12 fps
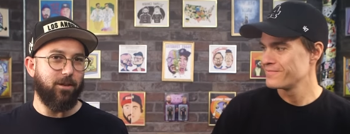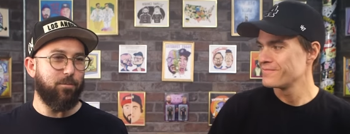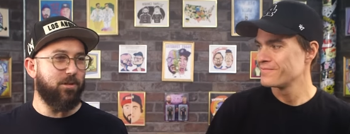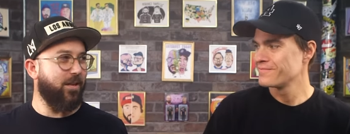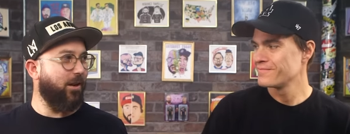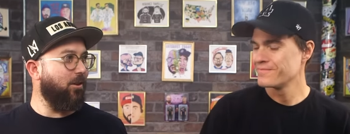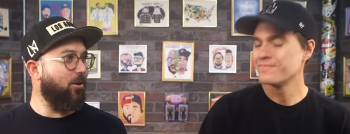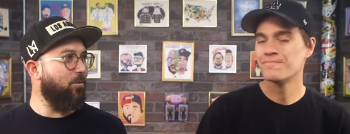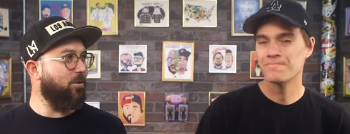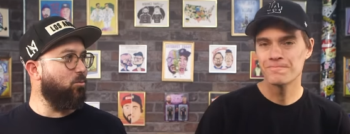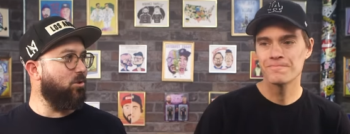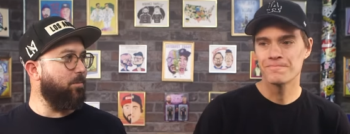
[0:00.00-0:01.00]
Speaker 1: in particular
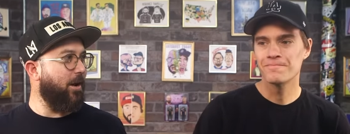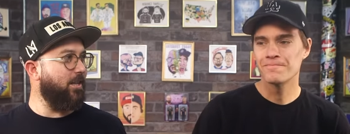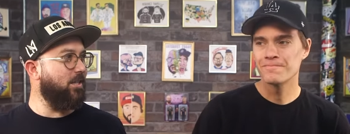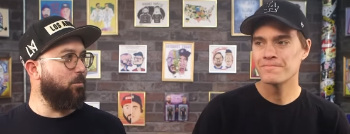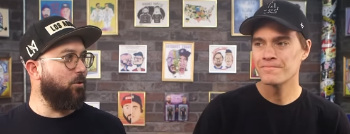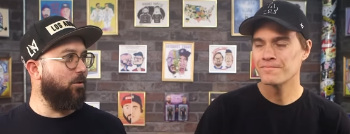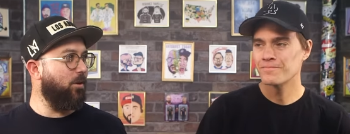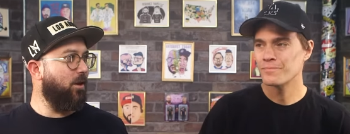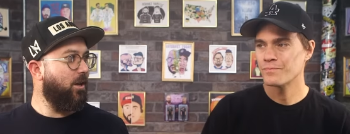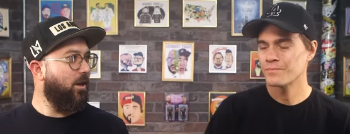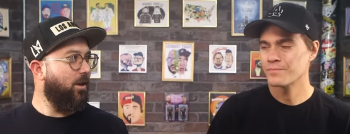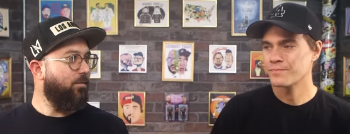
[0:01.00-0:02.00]
was responsible
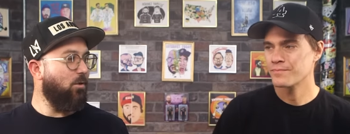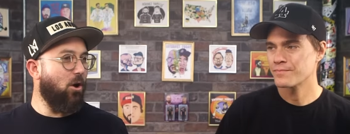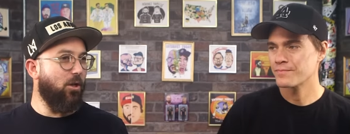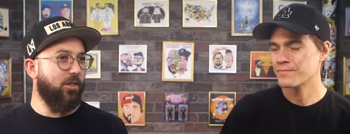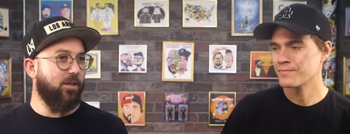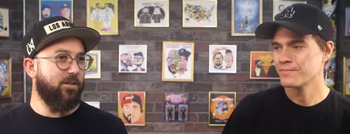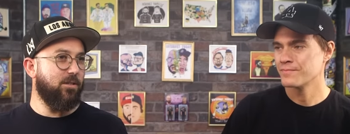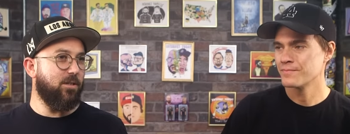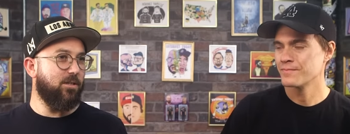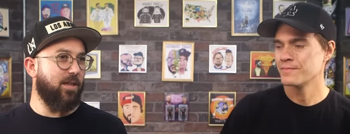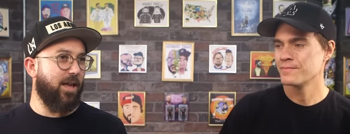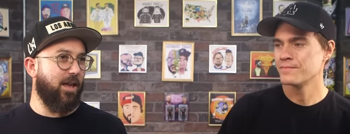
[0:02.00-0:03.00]
for all this
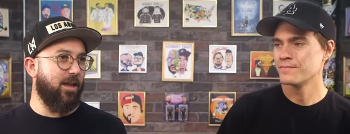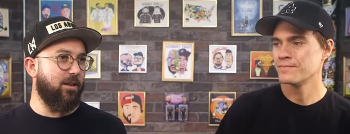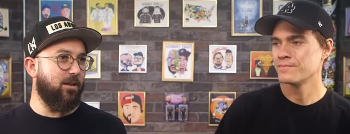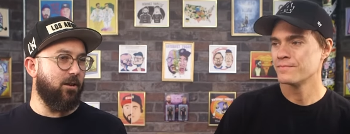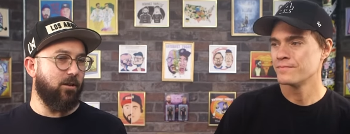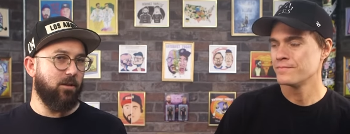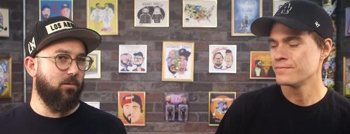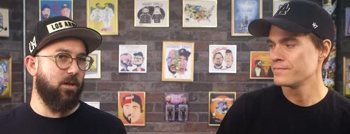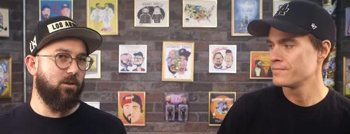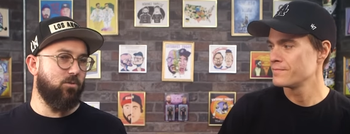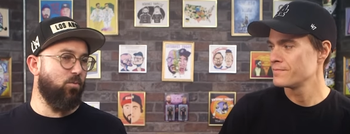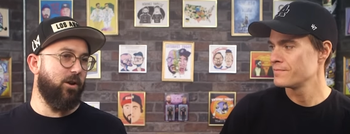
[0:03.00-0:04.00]
because they, you know, they,
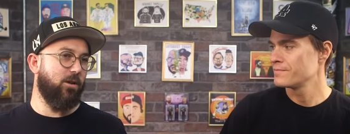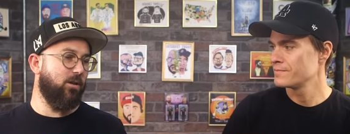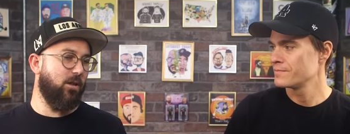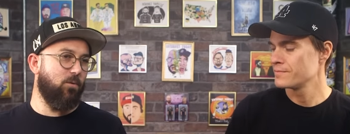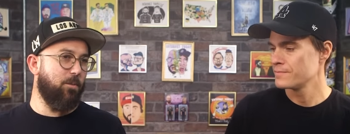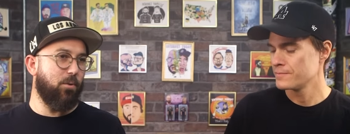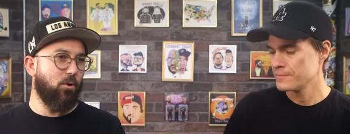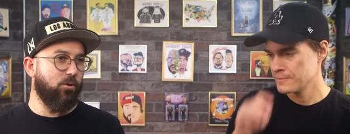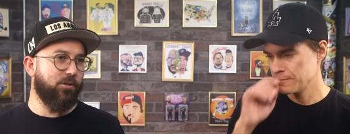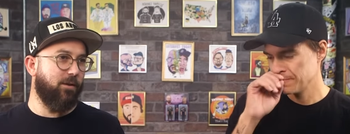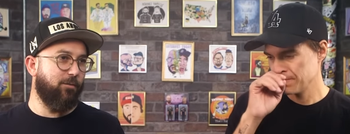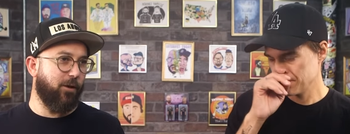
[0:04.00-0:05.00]
they just run a they run
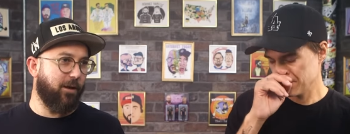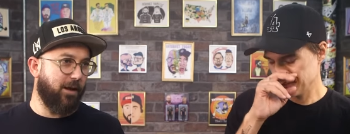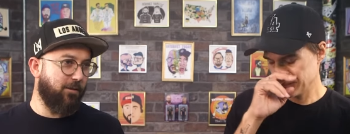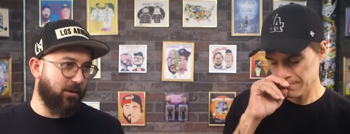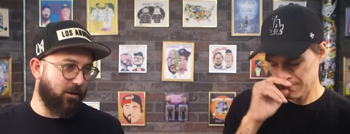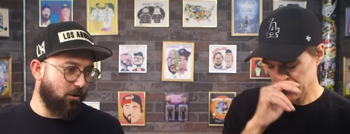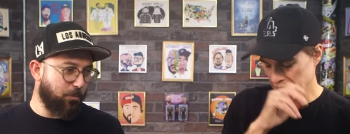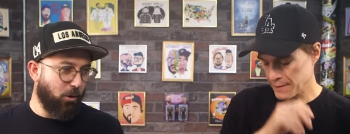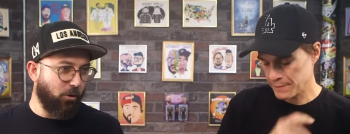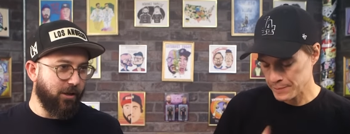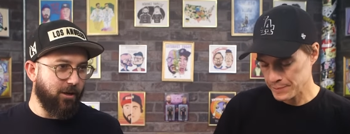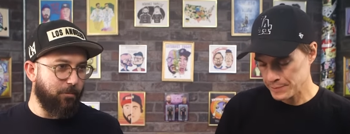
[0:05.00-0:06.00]
polls on fucking everything. They're yeah.
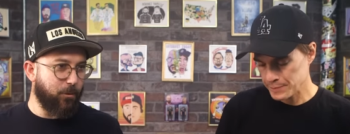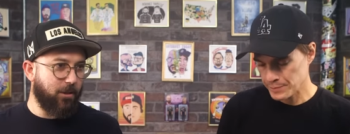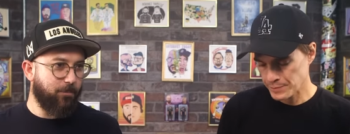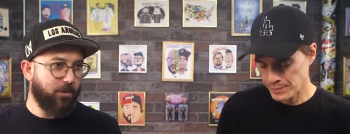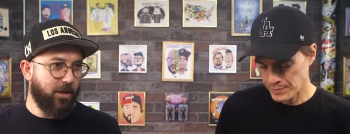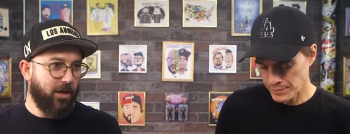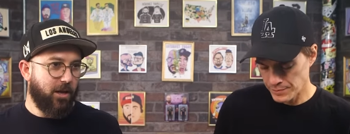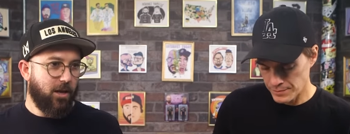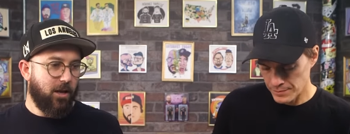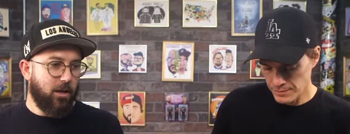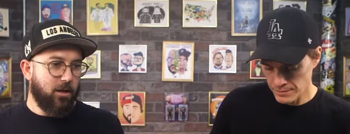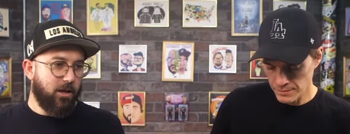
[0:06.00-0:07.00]
a polling company.
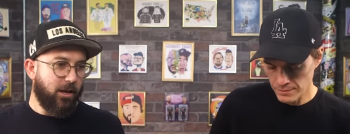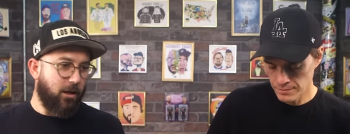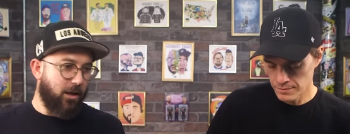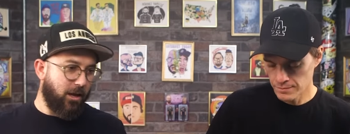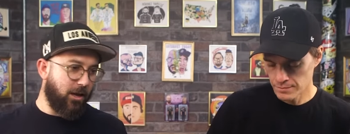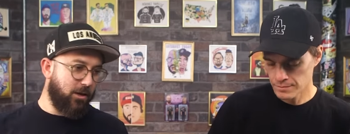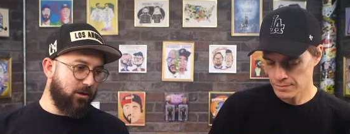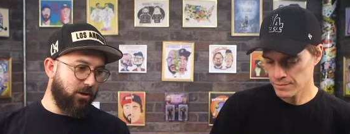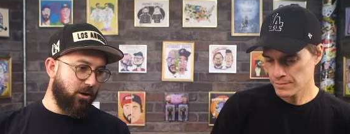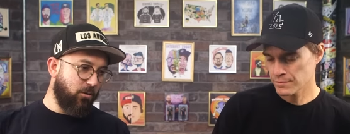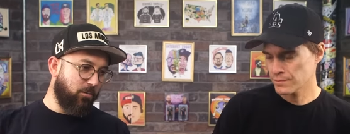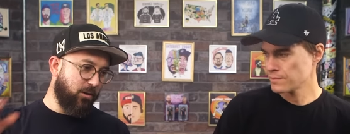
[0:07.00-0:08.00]
And
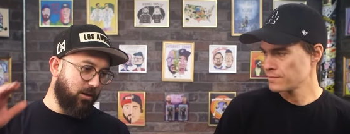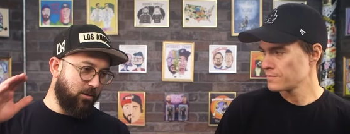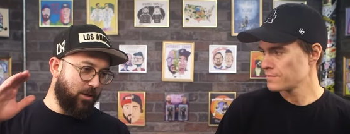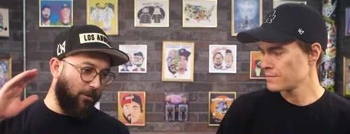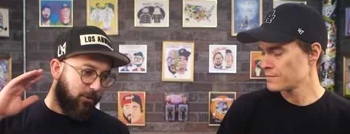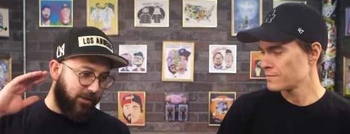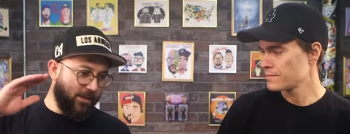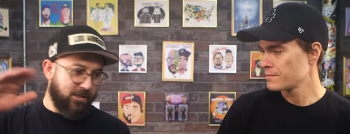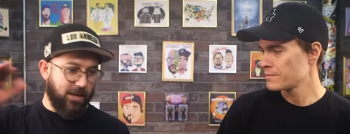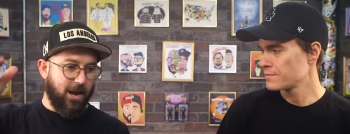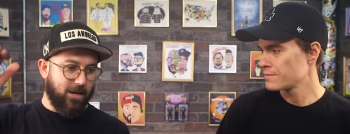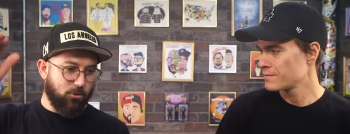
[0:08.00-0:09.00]
you know, they they
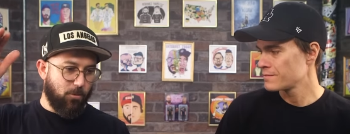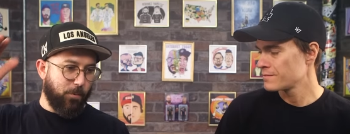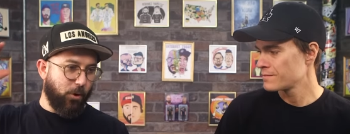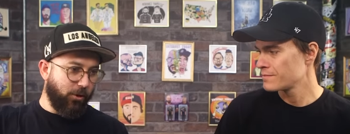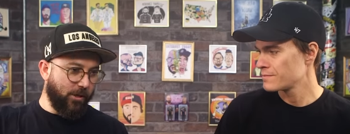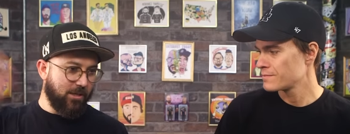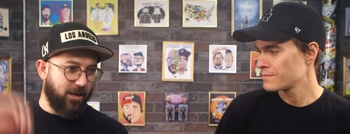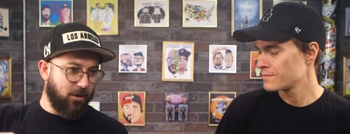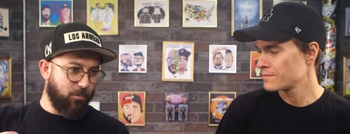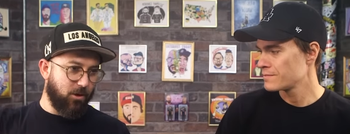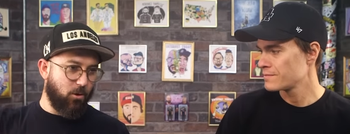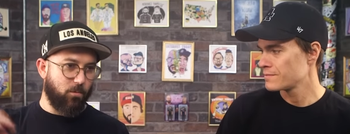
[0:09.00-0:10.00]
release the actual polling
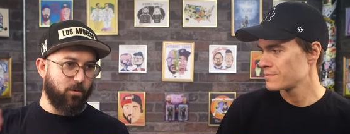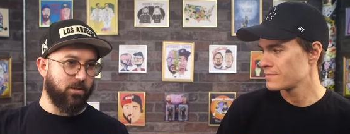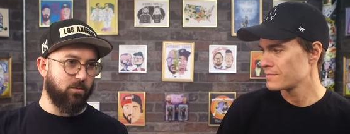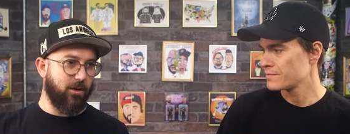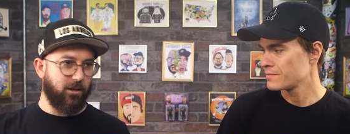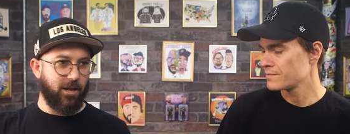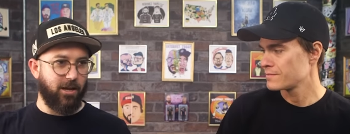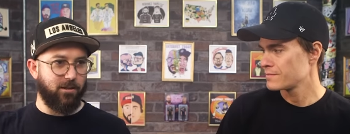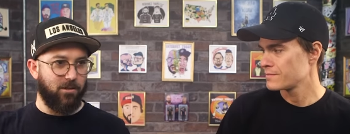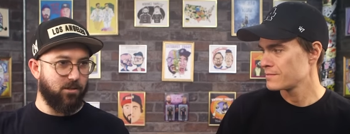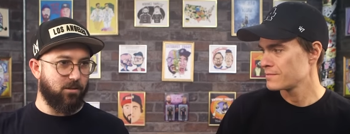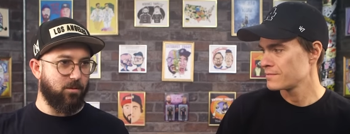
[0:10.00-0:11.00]
data, but no one wants to read that.
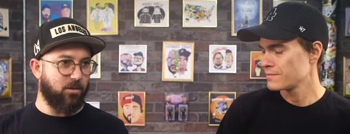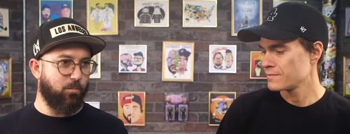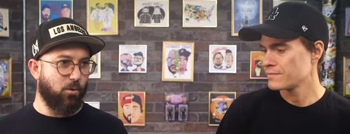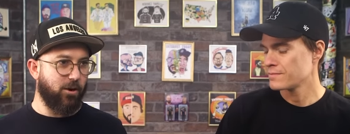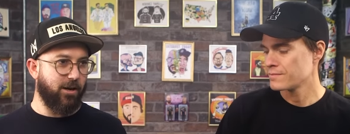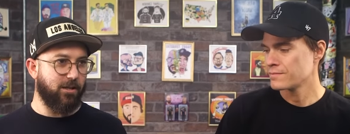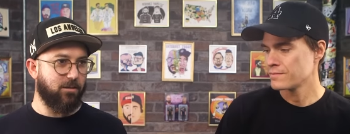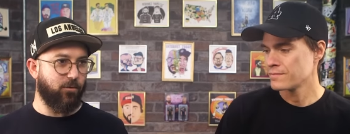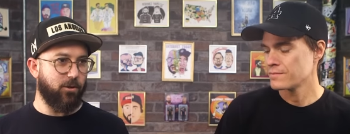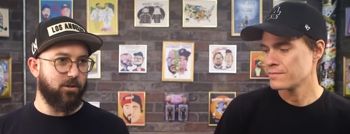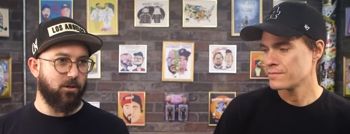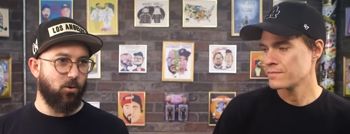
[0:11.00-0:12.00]
It's just it's boring. It's
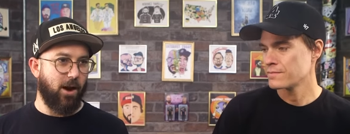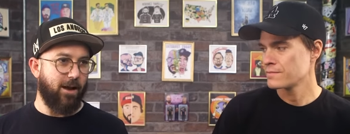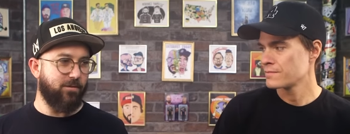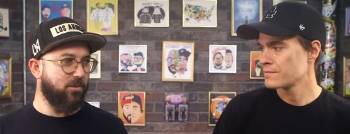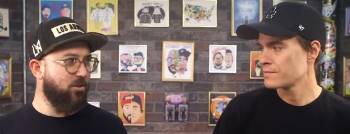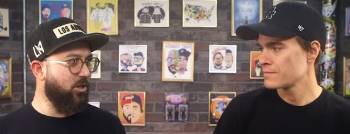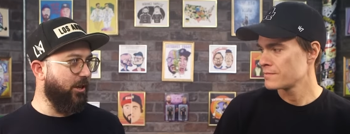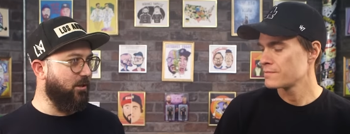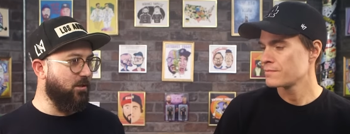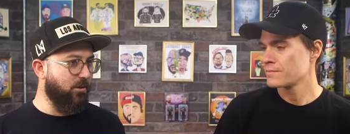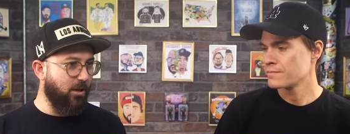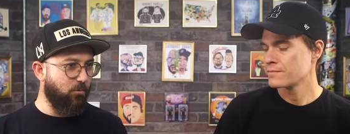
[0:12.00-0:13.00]
a bunch of graphs and
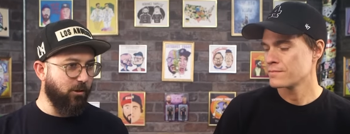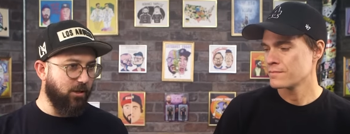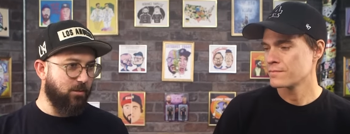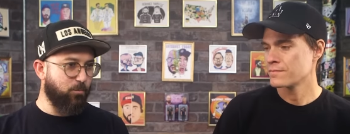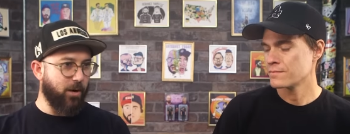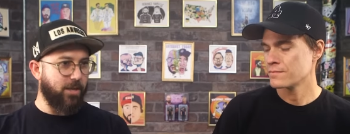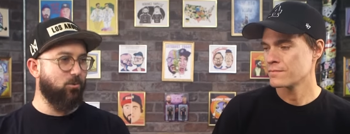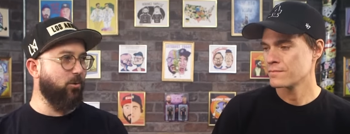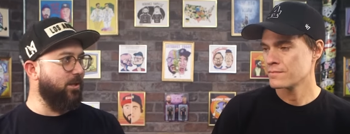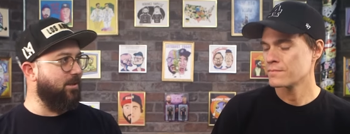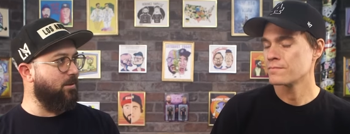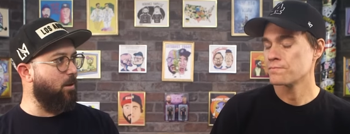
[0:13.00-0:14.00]
shit. So they release press
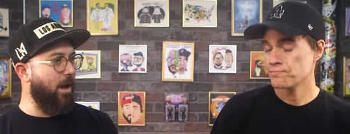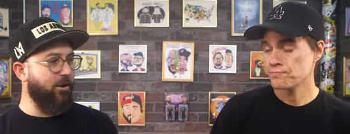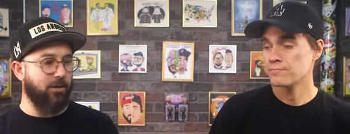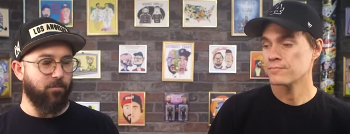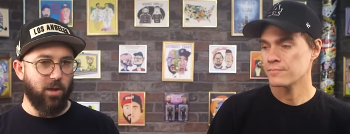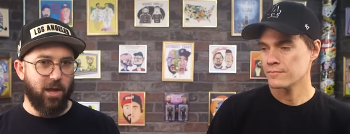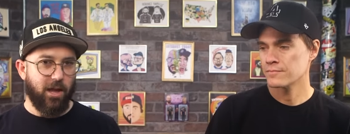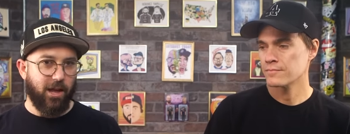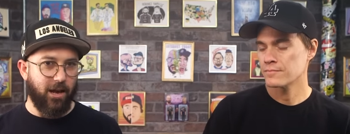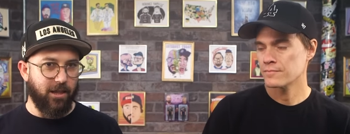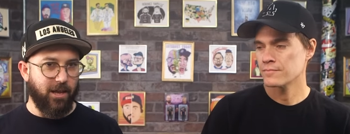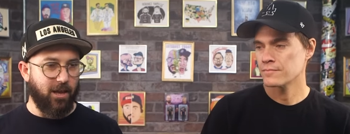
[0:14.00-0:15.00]
releases around it,
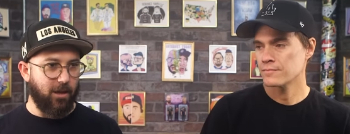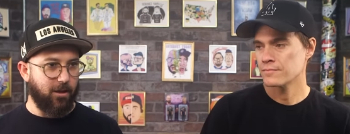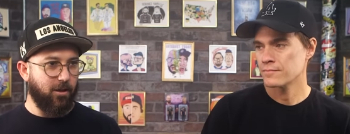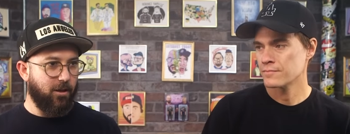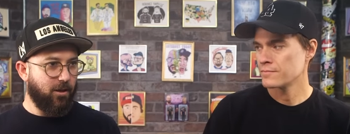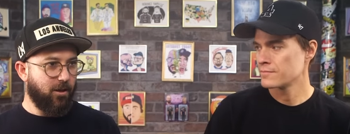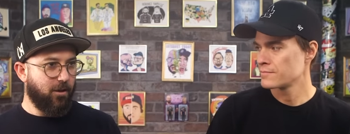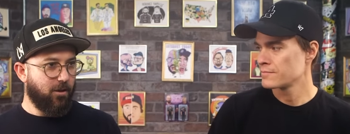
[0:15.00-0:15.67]
and they